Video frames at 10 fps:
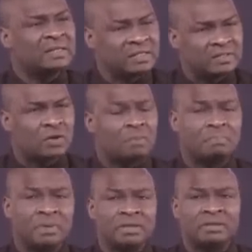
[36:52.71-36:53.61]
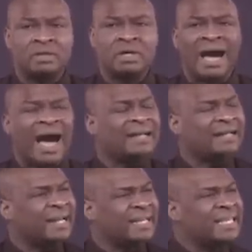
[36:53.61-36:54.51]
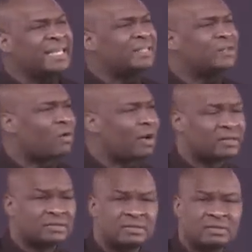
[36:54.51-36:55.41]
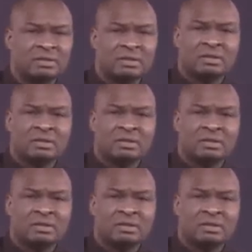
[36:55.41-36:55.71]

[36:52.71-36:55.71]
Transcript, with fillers: is complete. And then ignorance.